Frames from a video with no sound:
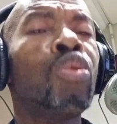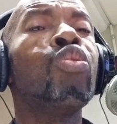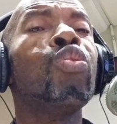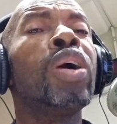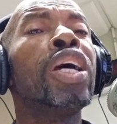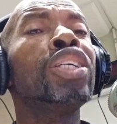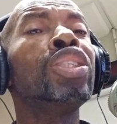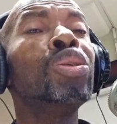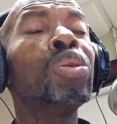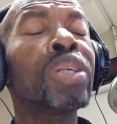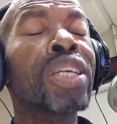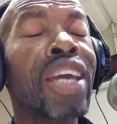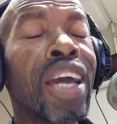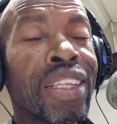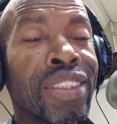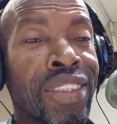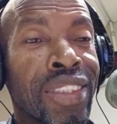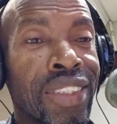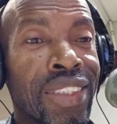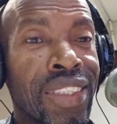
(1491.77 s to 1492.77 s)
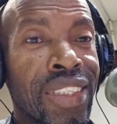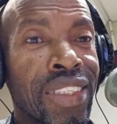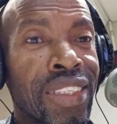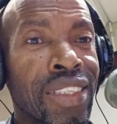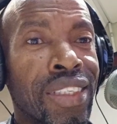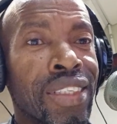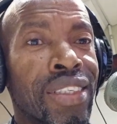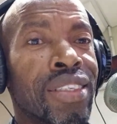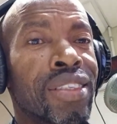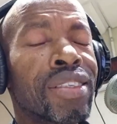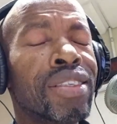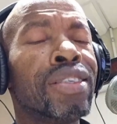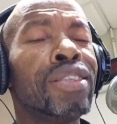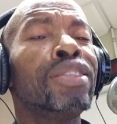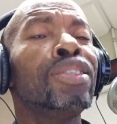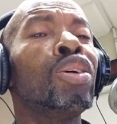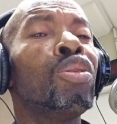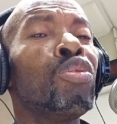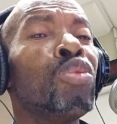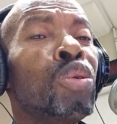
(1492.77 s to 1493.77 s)
where you can see
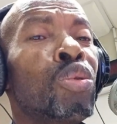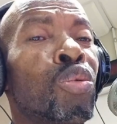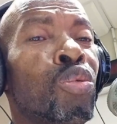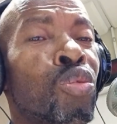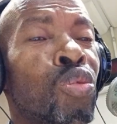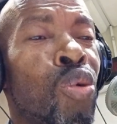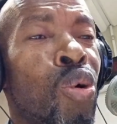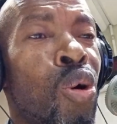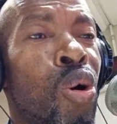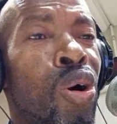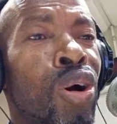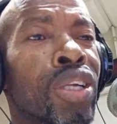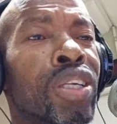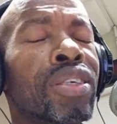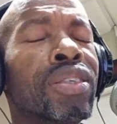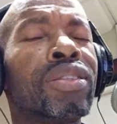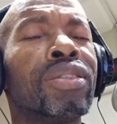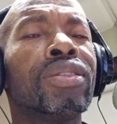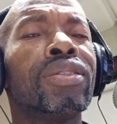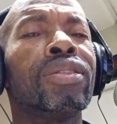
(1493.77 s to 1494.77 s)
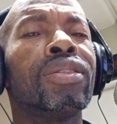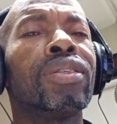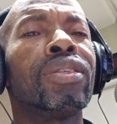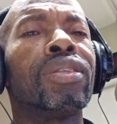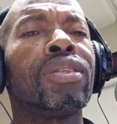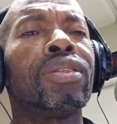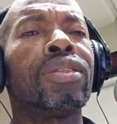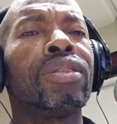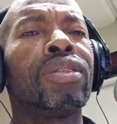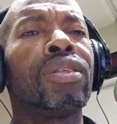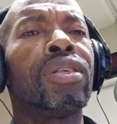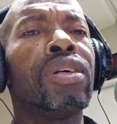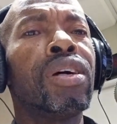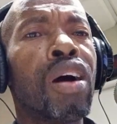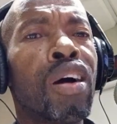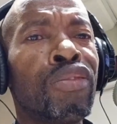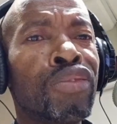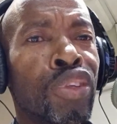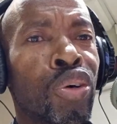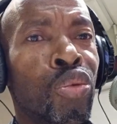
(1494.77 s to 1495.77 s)
the reward
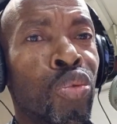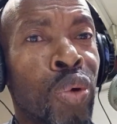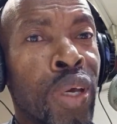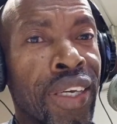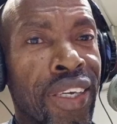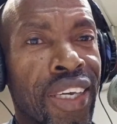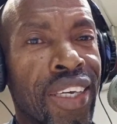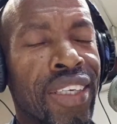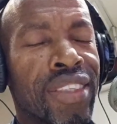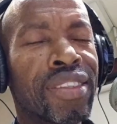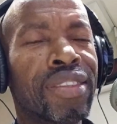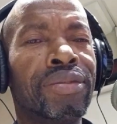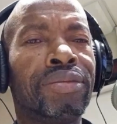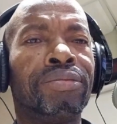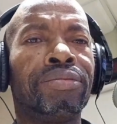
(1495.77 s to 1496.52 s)
of the wicked.